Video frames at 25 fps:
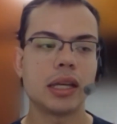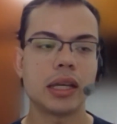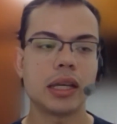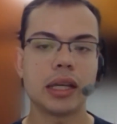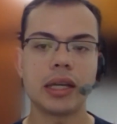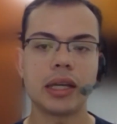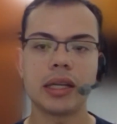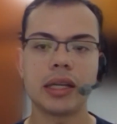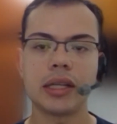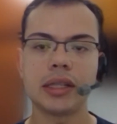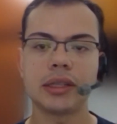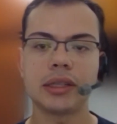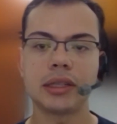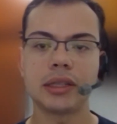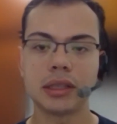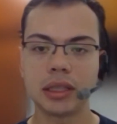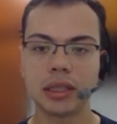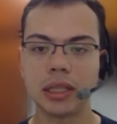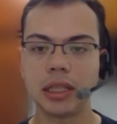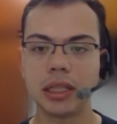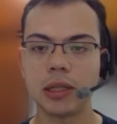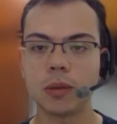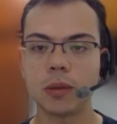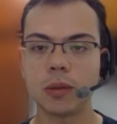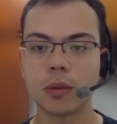is the
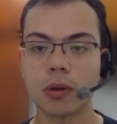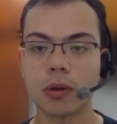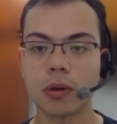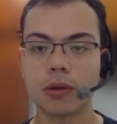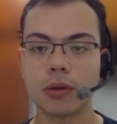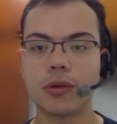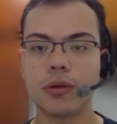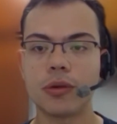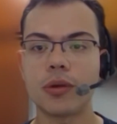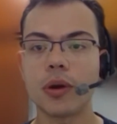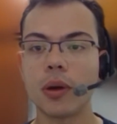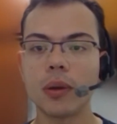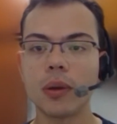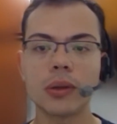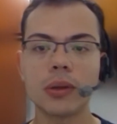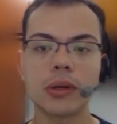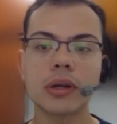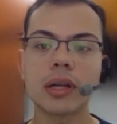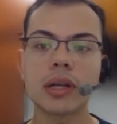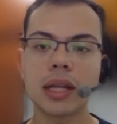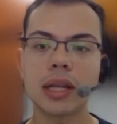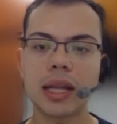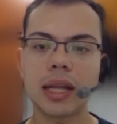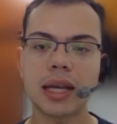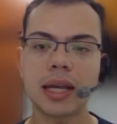new controller
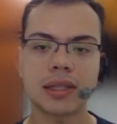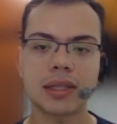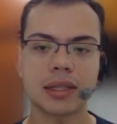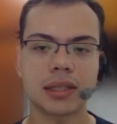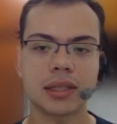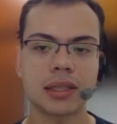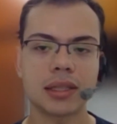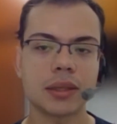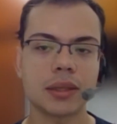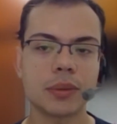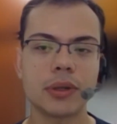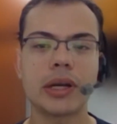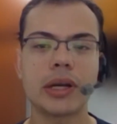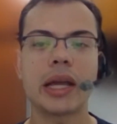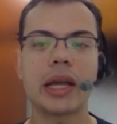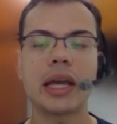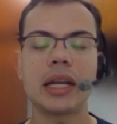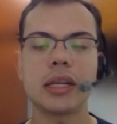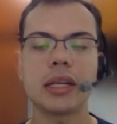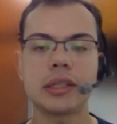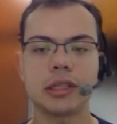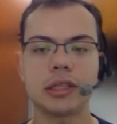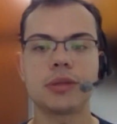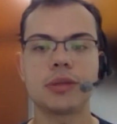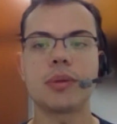class that we're adding
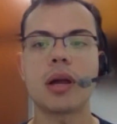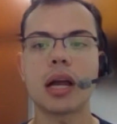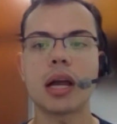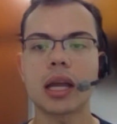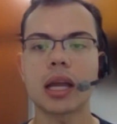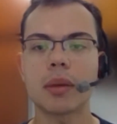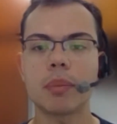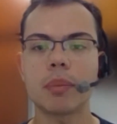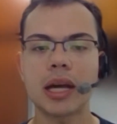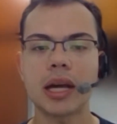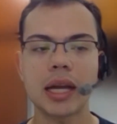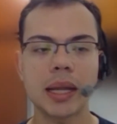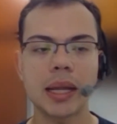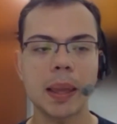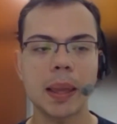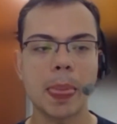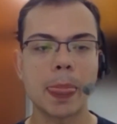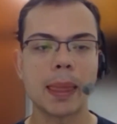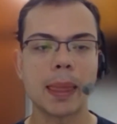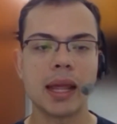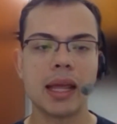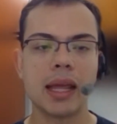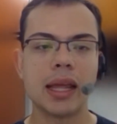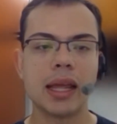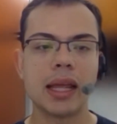to RocketPy.
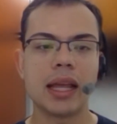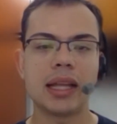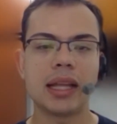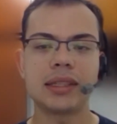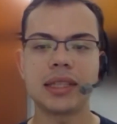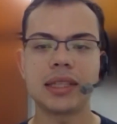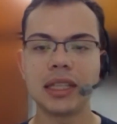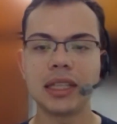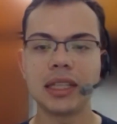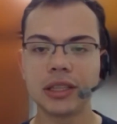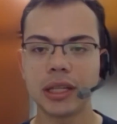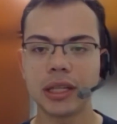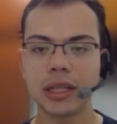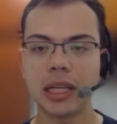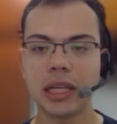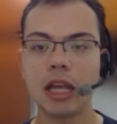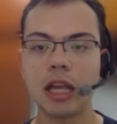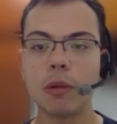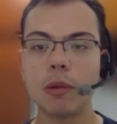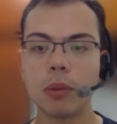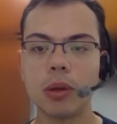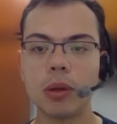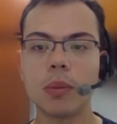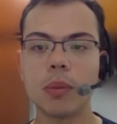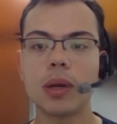Essentially, it
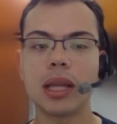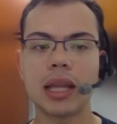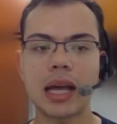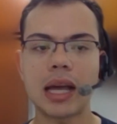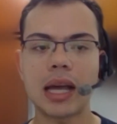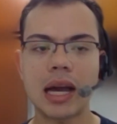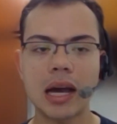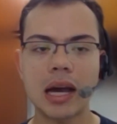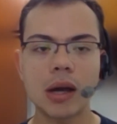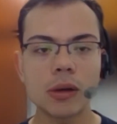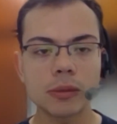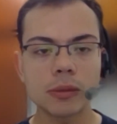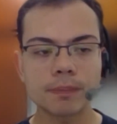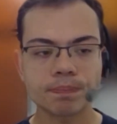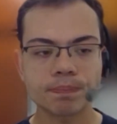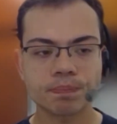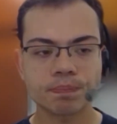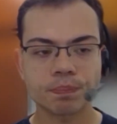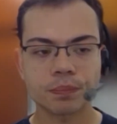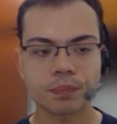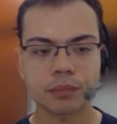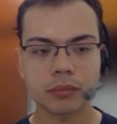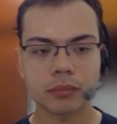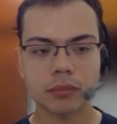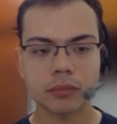will allow
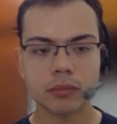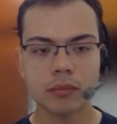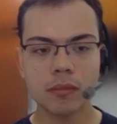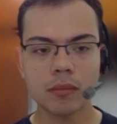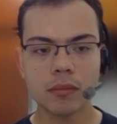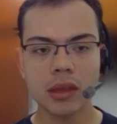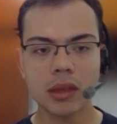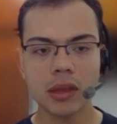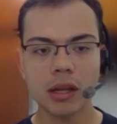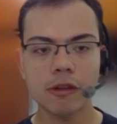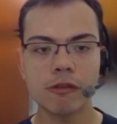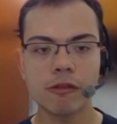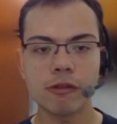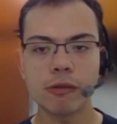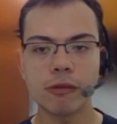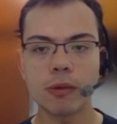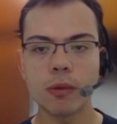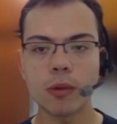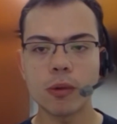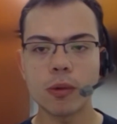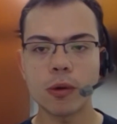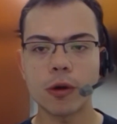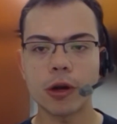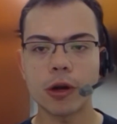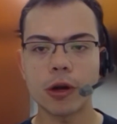
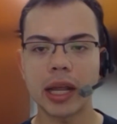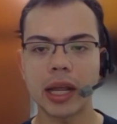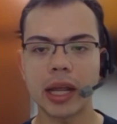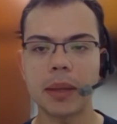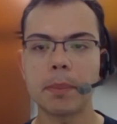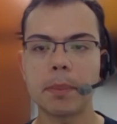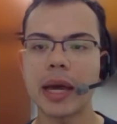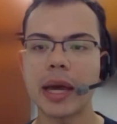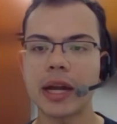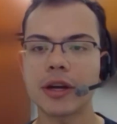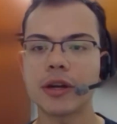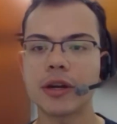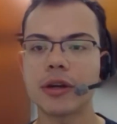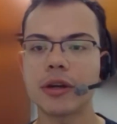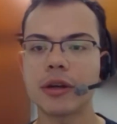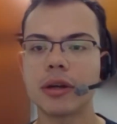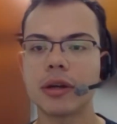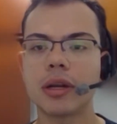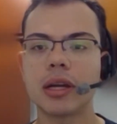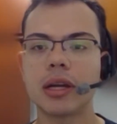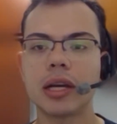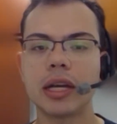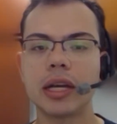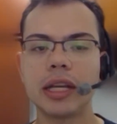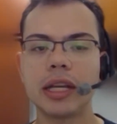for a better
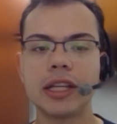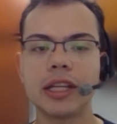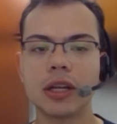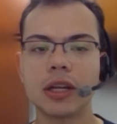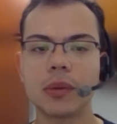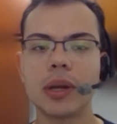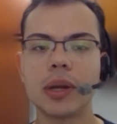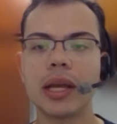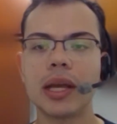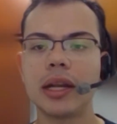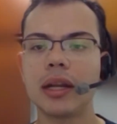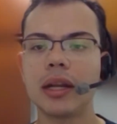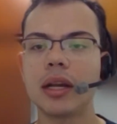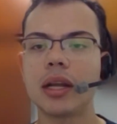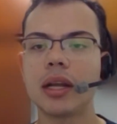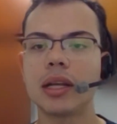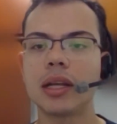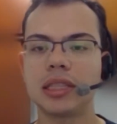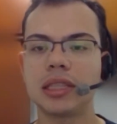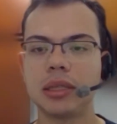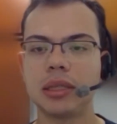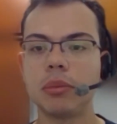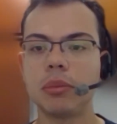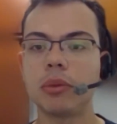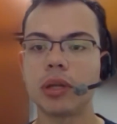integrated
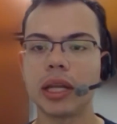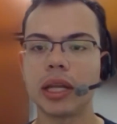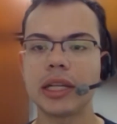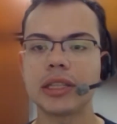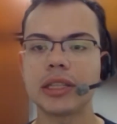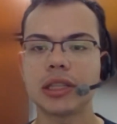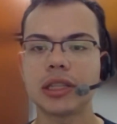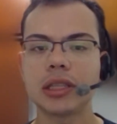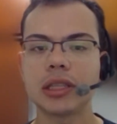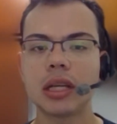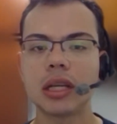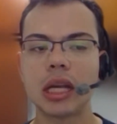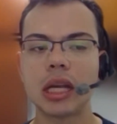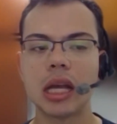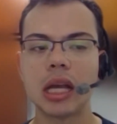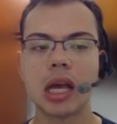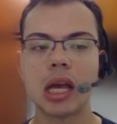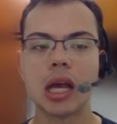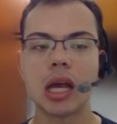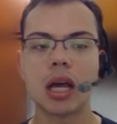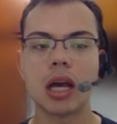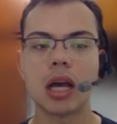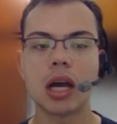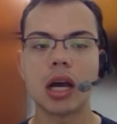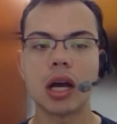simulation
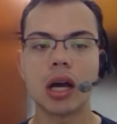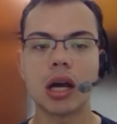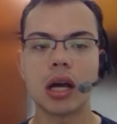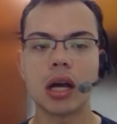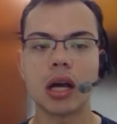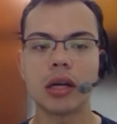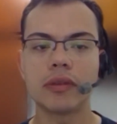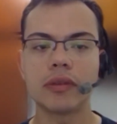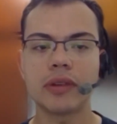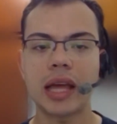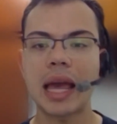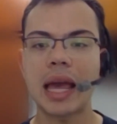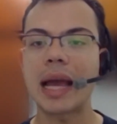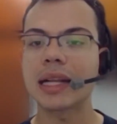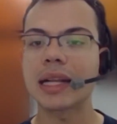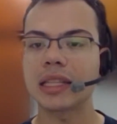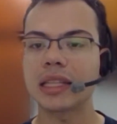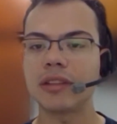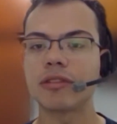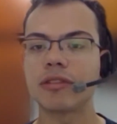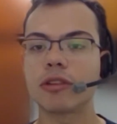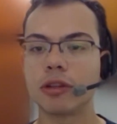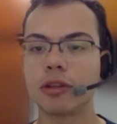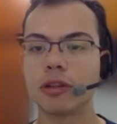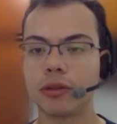of
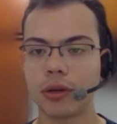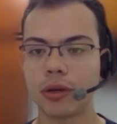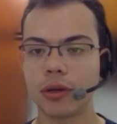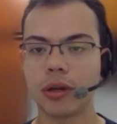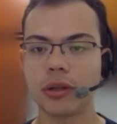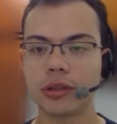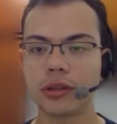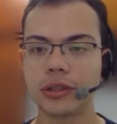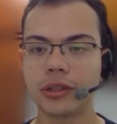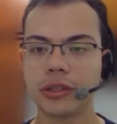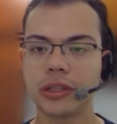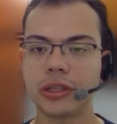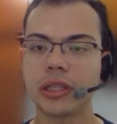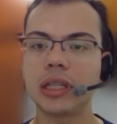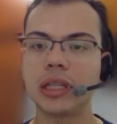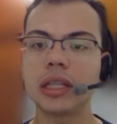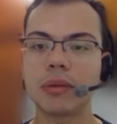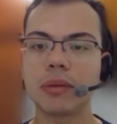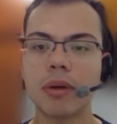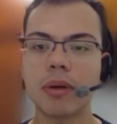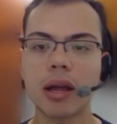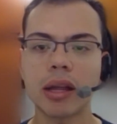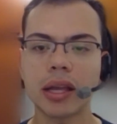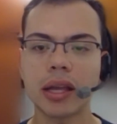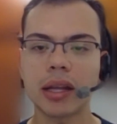active controllers in the
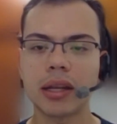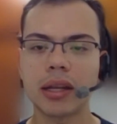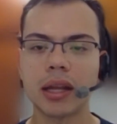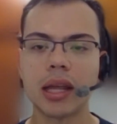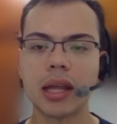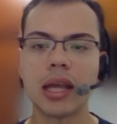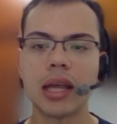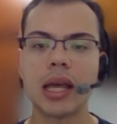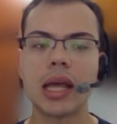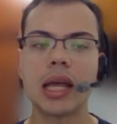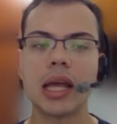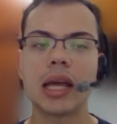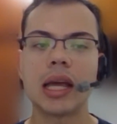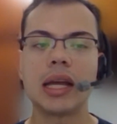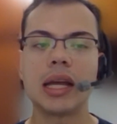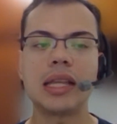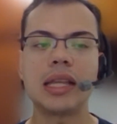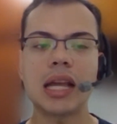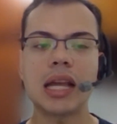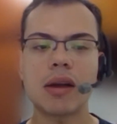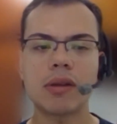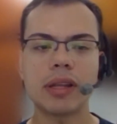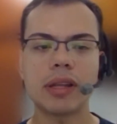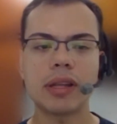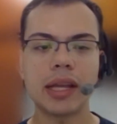rocket.
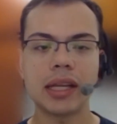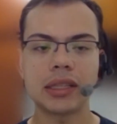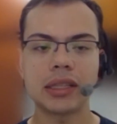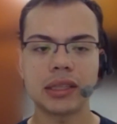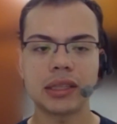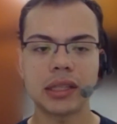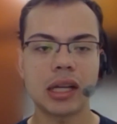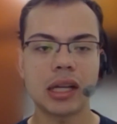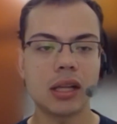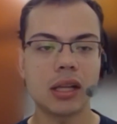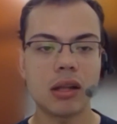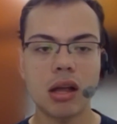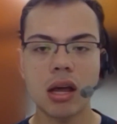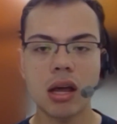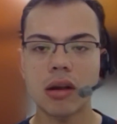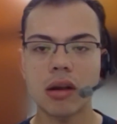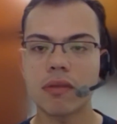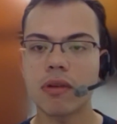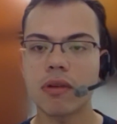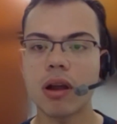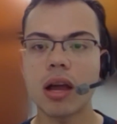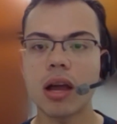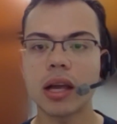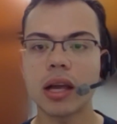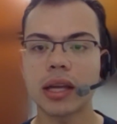Nowadays, a lot of
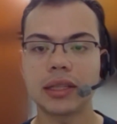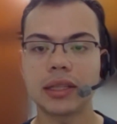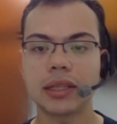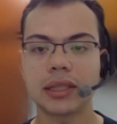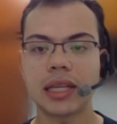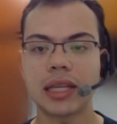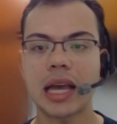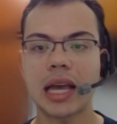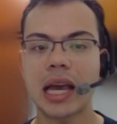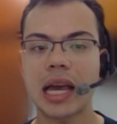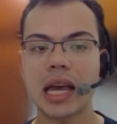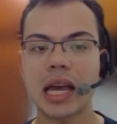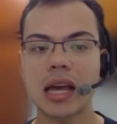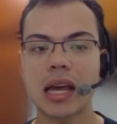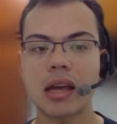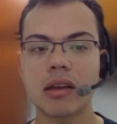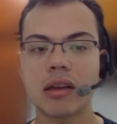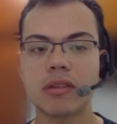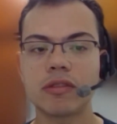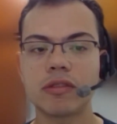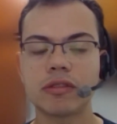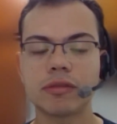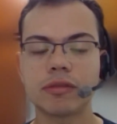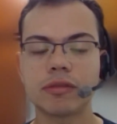rockets have